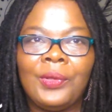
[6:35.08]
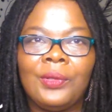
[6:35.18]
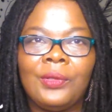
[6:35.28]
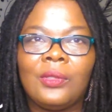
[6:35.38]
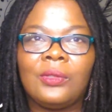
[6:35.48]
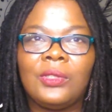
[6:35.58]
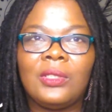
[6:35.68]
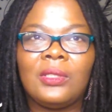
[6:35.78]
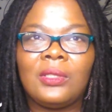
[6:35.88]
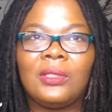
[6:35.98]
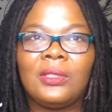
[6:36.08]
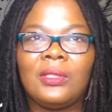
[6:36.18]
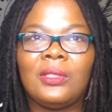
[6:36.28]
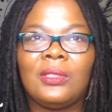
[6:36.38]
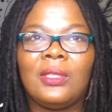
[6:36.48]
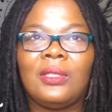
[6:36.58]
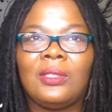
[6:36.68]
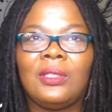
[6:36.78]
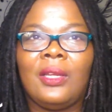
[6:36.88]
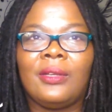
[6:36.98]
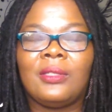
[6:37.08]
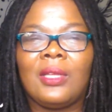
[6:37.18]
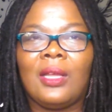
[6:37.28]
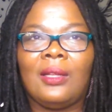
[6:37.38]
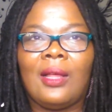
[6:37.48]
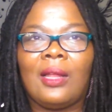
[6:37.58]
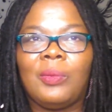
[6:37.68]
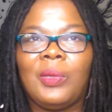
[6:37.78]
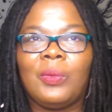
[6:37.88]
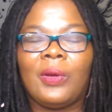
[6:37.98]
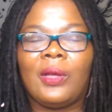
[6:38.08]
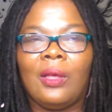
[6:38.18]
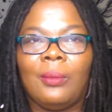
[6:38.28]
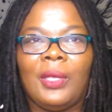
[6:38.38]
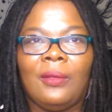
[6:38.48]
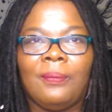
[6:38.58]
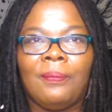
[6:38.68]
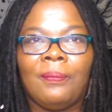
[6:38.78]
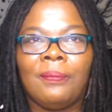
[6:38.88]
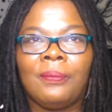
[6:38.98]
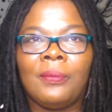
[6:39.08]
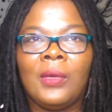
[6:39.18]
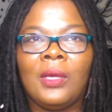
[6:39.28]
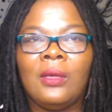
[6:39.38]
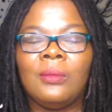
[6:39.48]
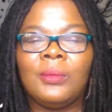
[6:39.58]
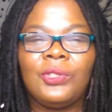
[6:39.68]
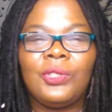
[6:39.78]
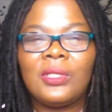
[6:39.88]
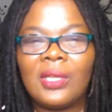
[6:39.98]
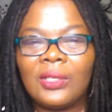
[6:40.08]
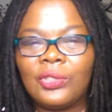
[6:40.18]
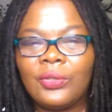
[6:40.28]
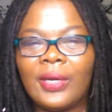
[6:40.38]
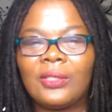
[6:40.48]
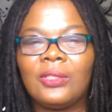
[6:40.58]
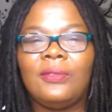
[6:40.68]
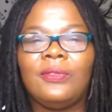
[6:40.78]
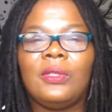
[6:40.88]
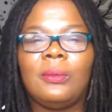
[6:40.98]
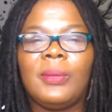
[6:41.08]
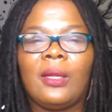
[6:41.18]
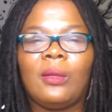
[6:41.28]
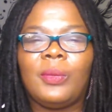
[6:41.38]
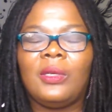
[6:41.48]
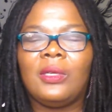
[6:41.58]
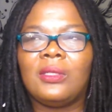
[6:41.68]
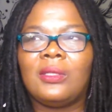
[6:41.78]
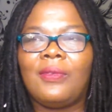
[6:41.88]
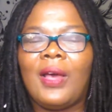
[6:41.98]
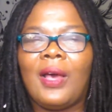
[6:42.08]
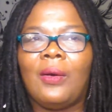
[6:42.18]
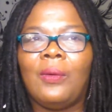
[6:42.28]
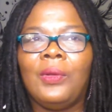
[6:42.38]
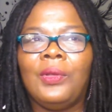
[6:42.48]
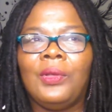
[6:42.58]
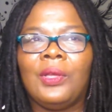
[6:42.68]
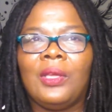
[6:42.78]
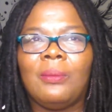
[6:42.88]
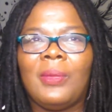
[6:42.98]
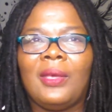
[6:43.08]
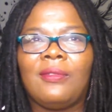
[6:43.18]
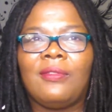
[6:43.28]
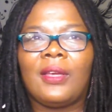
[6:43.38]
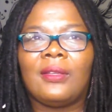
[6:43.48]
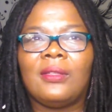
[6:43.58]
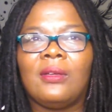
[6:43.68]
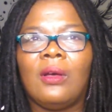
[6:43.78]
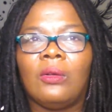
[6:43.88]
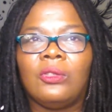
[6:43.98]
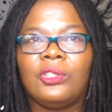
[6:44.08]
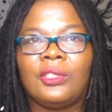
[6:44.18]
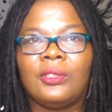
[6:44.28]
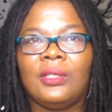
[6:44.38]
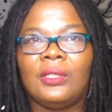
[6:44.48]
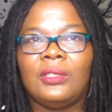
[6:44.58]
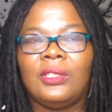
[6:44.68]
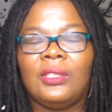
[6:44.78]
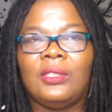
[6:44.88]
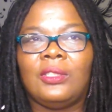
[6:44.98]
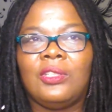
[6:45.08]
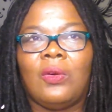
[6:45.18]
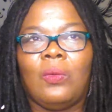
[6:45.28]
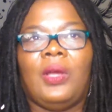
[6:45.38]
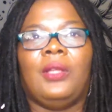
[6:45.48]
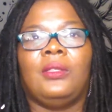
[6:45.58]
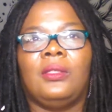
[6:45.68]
you know, she hears that a lot of people are coming, but she's not sure how she feel about it because of how it may affect the culture, and she don't want